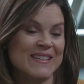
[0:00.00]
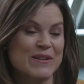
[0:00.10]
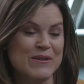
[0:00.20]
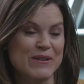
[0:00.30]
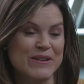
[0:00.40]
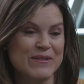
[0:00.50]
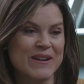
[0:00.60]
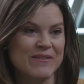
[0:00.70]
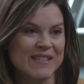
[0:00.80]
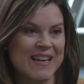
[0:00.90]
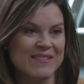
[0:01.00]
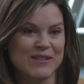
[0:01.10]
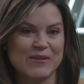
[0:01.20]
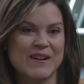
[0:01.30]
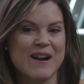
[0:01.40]
early career, if this counts
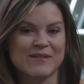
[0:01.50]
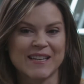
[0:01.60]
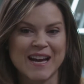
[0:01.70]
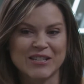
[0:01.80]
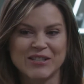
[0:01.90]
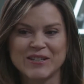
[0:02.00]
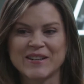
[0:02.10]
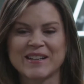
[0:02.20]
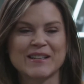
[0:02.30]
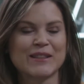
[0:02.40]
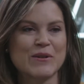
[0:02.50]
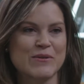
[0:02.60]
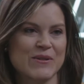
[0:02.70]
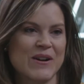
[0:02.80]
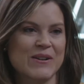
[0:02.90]
as career, I was a cashier at a
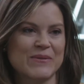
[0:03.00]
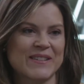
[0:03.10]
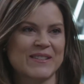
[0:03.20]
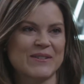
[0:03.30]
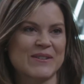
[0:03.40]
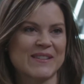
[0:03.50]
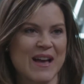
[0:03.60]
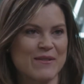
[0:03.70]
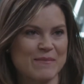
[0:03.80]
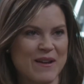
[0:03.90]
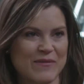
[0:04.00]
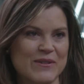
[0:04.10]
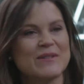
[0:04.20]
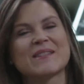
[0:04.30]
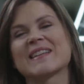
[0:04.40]
local hardware store, so that was my
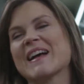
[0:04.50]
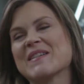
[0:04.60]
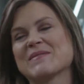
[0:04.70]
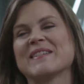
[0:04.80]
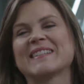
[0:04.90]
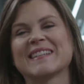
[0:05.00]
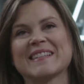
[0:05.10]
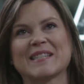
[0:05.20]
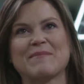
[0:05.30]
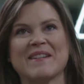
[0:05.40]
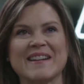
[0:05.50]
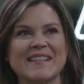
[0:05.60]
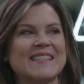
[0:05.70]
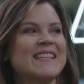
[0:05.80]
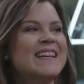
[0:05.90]
first retail
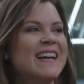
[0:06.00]
experience.